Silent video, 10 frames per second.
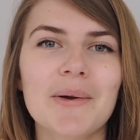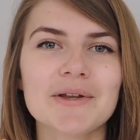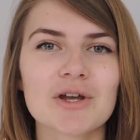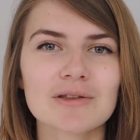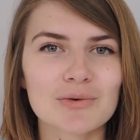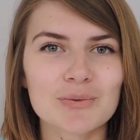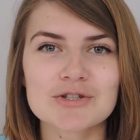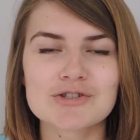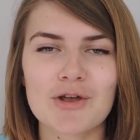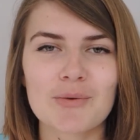Which I thought
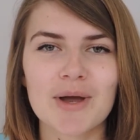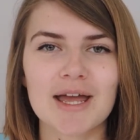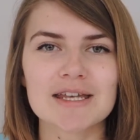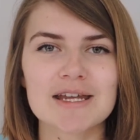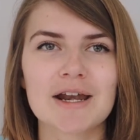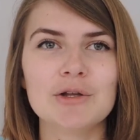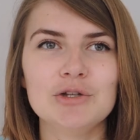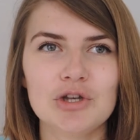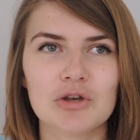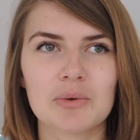was so weird, and I
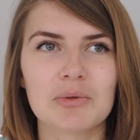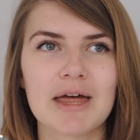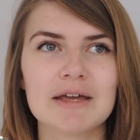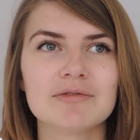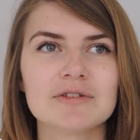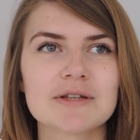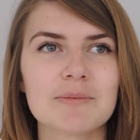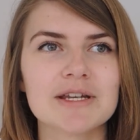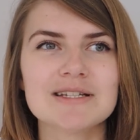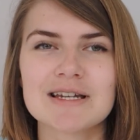knew that if
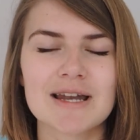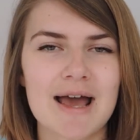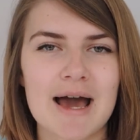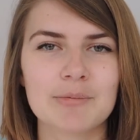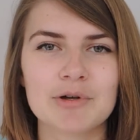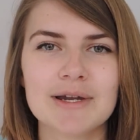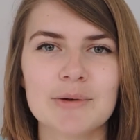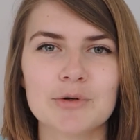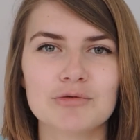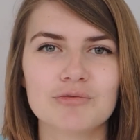something didn't happen,
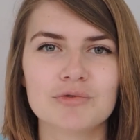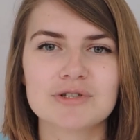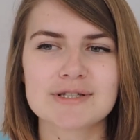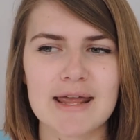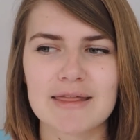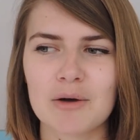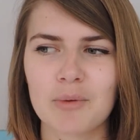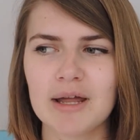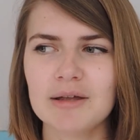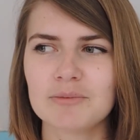it would stay that
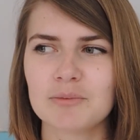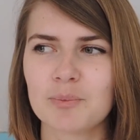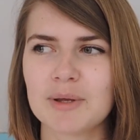way.